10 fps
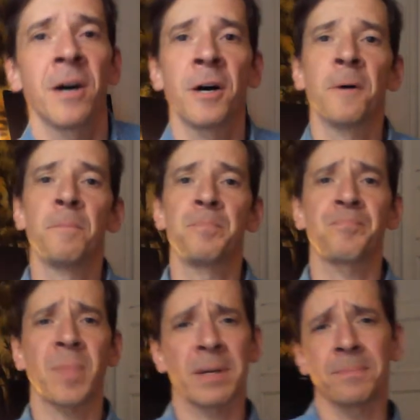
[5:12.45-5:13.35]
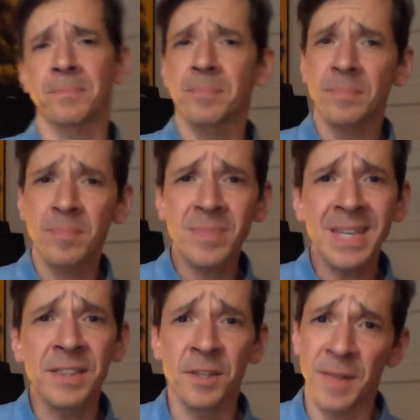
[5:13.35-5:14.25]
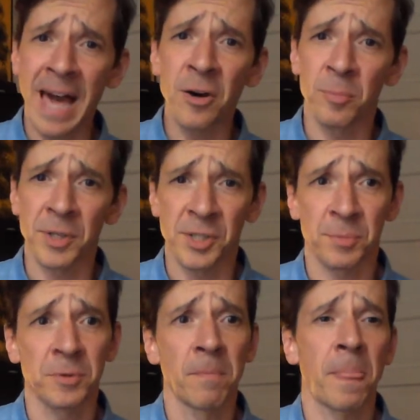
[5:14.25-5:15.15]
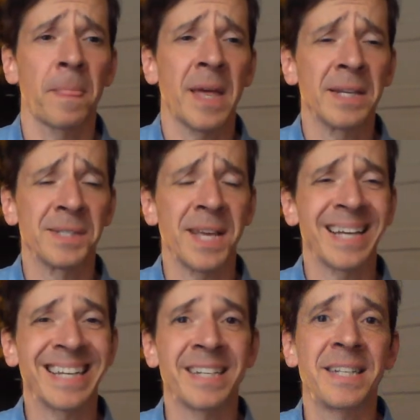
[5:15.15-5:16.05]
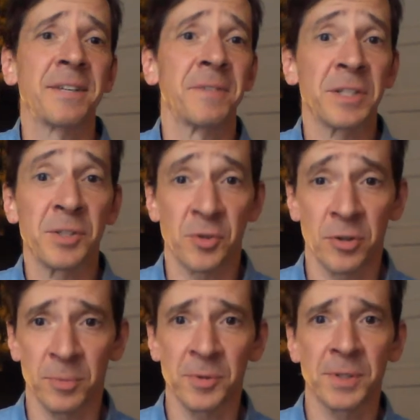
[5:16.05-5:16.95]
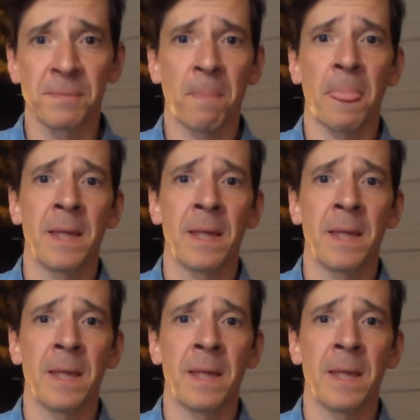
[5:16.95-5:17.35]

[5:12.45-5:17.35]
The latter principle, that is the identity of indiscernibles,